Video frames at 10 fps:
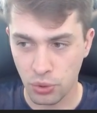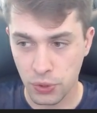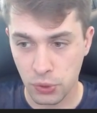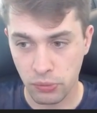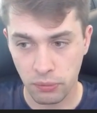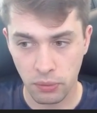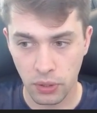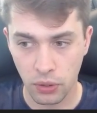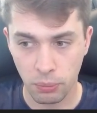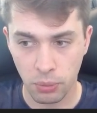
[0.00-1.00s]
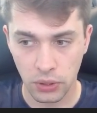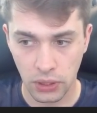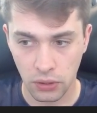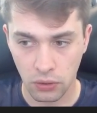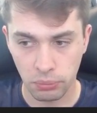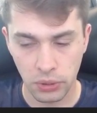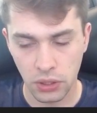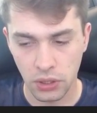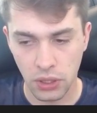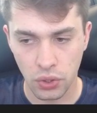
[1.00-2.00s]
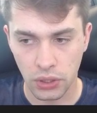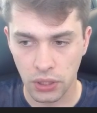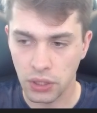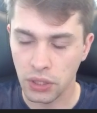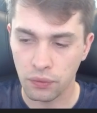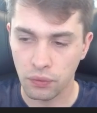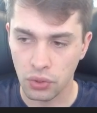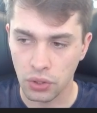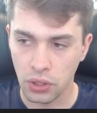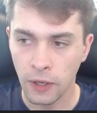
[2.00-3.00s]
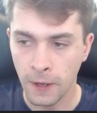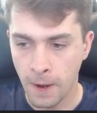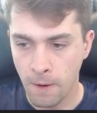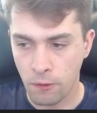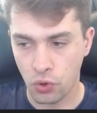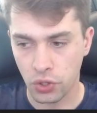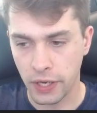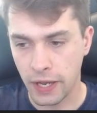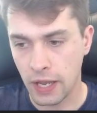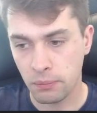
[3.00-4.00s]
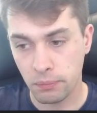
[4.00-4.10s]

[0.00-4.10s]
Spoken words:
So maybe my opponent had completely different idea for the game.